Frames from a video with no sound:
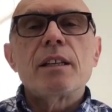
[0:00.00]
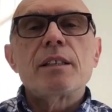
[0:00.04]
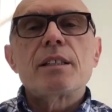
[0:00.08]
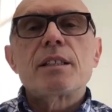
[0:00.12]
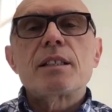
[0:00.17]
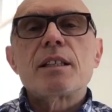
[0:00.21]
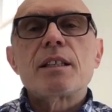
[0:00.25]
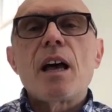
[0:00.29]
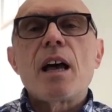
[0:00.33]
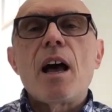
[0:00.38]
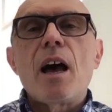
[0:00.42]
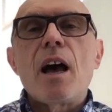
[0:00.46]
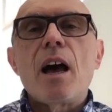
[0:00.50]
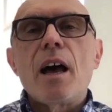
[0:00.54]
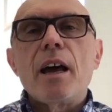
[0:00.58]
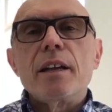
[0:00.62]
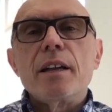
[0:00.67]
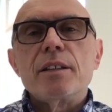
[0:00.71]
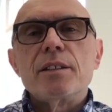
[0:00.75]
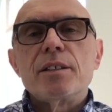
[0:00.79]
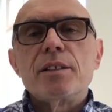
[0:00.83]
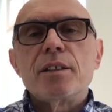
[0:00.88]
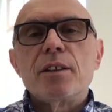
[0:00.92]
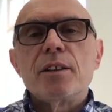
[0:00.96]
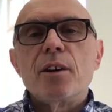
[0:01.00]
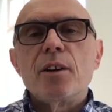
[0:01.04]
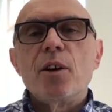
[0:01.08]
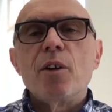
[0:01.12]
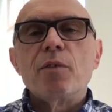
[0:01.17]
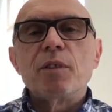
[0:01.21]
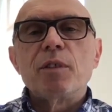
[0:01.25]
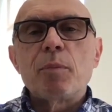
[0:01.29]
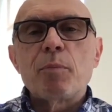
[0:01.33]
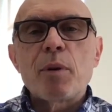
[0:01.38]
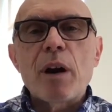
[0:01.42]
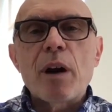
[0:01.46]
side
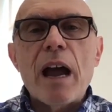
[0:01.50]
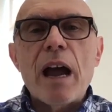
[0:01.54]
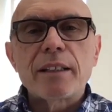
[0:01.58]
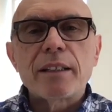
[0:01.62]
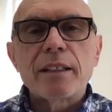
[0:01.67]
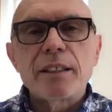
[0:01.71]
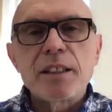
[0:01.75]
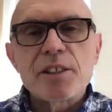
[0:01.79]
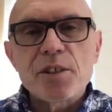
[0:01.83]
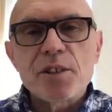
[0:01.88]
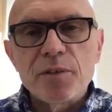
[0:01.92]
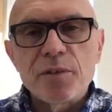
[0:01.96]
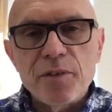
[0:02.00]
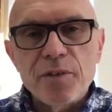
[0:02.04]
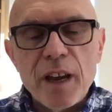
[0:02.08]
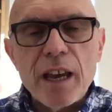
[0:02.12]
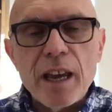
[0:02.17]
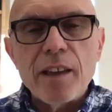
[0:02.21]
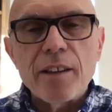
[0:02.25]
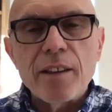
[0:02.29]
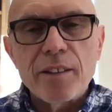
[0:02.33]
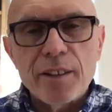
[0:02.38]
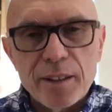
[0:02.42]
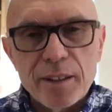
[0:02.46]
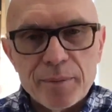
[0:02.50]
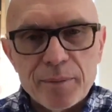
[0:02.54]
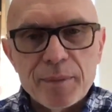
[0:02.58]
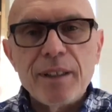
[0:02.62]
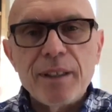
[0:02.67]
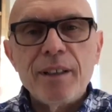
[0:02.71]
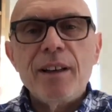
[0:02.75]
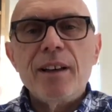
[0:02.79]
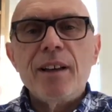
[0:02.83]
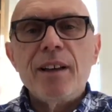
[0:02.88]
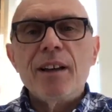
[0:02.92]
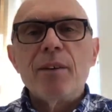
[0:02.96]
of the practice of faith,
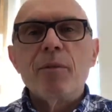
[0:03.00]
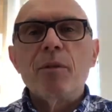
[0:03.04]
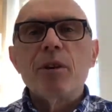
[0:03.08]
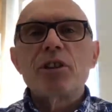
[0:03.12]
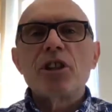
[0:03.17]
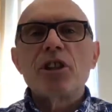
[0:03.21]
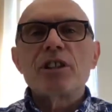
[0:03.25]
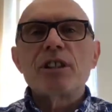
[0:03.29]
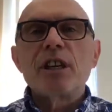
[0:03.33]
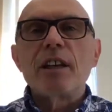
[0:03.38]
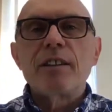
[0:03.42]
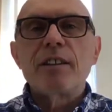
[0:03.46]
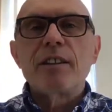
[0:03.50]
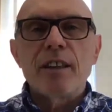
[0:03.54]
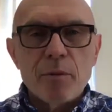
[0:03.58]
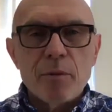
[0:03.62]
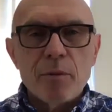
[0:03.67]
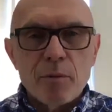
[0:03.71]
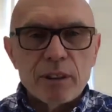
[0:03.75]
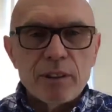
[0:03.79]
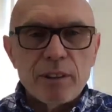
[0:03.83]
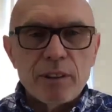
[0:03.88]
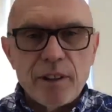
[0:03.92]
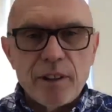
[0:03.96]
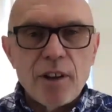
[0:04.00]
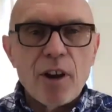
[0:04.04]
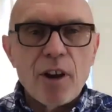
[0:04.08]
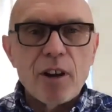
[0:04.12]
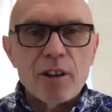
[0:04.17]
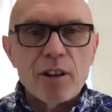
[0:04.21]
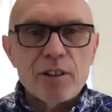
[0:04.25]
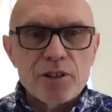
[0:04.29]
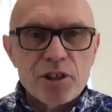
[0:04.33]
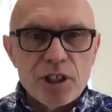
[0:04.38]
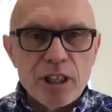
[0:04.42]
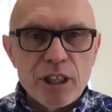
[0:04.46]
which is, I think, what
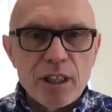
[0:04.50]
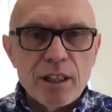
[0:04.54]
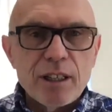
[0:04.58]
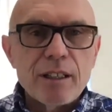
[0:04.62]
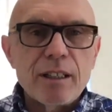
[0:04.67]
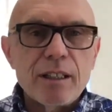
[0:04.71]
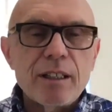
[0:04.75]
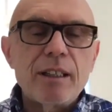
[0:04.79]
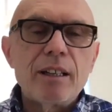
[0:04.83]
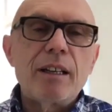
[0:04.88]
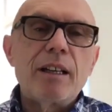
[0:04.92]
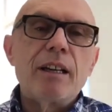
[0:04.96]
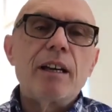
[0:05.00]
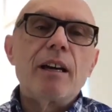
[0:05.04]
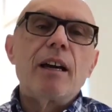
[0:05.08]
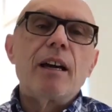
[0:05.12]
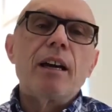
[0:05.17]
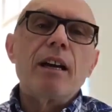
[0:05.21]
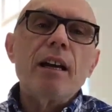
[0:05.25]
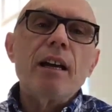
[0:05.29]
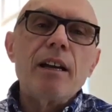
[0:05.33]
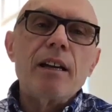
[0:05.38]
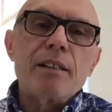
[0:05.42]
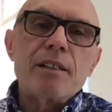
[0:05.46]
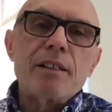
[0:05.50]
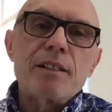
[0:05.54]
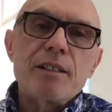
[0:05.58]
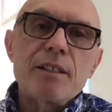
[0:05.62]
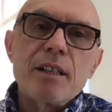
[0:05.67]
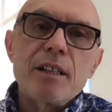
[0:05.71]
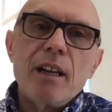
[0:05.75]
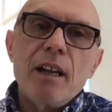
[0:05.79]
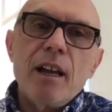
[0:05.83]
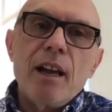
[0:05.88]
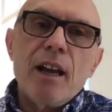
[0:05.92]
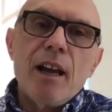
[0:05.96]
theology is,
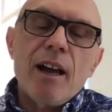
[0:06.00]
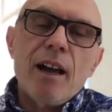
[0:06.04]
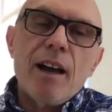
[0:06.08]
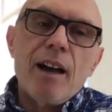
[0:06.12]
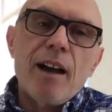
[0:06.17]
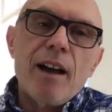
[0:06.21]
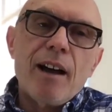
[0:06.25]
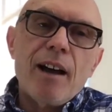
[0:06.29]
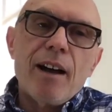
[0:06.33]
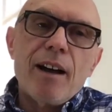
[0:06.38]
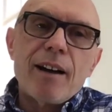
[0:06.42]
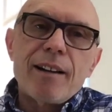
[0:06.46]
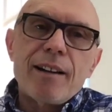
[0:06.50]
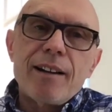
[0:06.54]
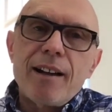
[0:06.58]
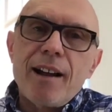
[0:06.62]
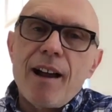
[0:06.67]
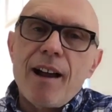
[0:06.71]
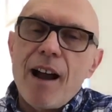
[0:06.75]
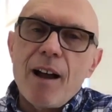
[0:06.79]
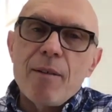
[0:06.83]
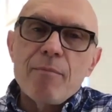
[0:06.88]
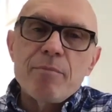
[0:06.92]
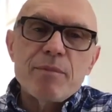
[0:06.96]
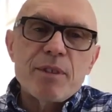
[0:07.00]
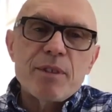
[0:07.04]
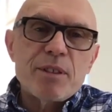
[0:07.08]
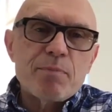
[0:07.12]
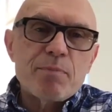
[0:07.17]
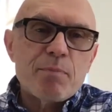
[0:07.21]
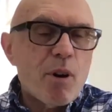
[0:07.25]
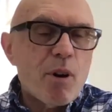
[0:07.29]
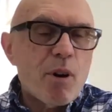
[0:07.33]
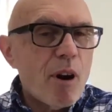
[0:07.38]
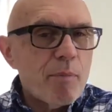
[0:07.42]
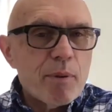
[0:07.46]
comes
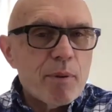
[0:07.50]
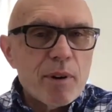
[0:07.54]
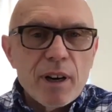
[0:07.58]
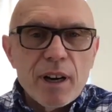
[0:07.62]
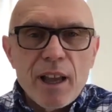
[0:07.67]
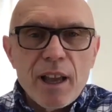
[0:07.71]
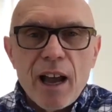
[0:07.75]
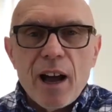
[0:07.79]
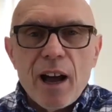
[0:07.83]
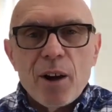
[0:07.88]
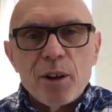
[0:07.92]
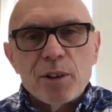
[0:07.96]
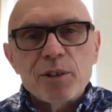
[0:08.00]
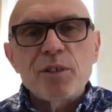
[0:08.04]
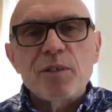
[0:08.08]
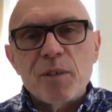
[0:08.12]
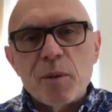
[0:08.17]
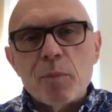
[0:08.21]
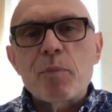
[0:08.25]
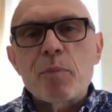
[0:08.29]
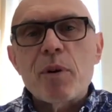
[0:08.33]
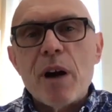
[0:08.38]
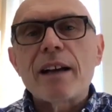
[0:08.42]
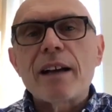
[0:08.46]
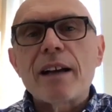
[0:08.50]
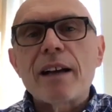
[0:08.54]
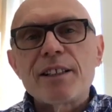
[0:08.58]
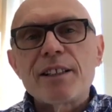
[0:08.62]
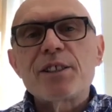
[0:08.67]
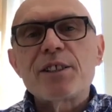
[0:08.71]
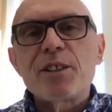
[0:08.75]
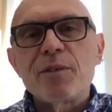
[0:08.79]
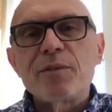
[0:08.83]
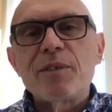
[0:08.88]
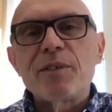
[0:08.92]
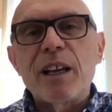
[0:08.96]
properly out of the
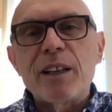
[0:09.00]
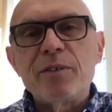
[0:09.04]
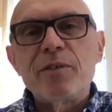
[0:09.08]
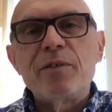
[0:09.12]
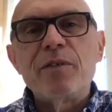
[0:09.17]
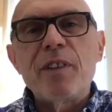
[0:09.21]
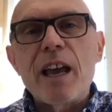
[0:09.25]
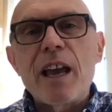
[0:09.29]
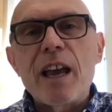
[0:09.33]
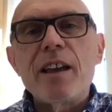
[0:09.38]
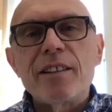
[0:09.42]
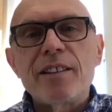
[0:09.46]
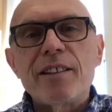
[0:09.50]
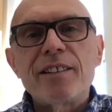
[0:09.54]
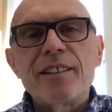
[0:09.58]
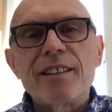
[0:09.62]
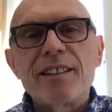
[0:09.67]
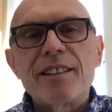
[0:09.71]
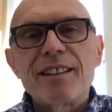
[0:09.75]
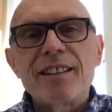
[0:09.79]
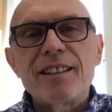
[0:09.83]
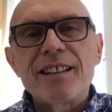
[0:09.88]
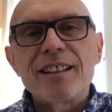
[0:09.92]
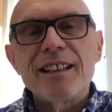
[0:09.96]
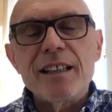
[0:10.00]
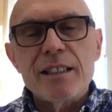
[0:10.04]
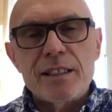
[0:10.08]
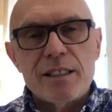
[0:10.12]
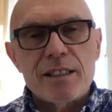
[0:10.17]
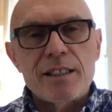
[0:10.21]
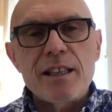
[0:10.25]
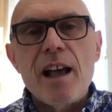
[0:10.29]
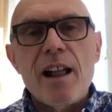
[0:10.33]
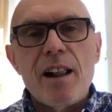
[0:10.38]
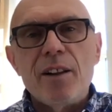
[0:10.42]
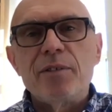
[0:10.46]
practice of that faith
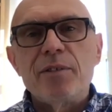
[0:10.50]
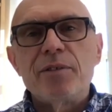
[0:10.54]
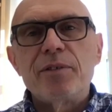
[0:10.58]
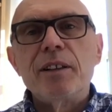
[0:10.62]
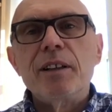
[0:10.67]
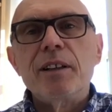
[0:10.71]
itself.